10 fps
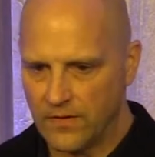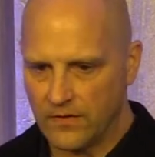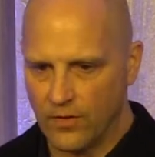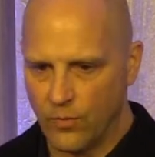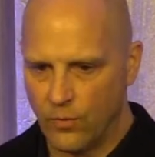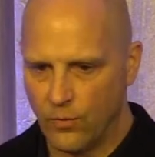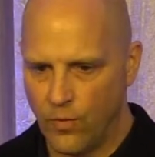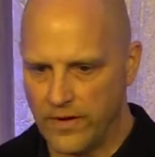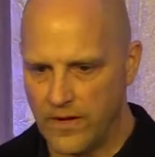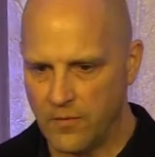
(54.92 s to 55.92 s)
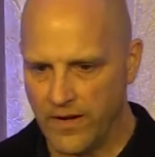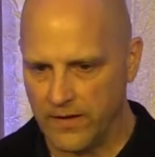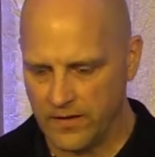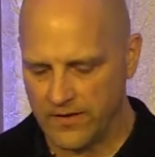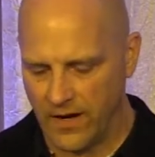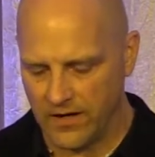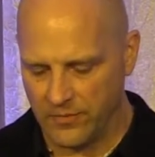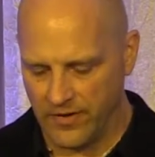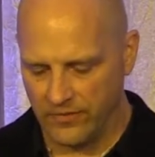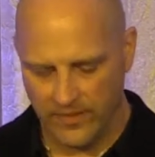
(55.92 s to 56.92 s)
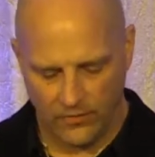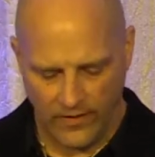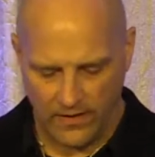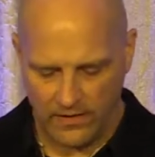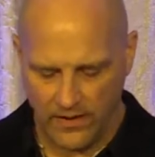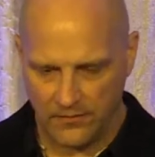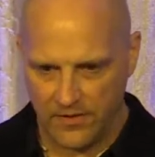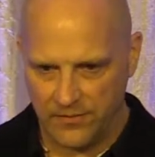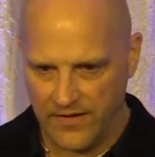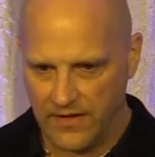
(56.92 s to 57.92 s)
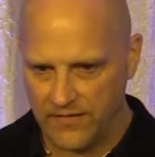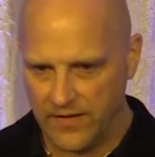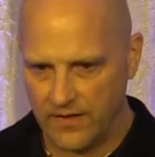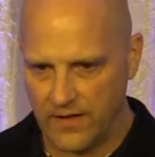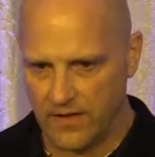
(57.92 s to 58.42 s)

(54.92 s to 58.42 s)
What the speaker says: So what am I going to talk about? Well, I'm going to be giving,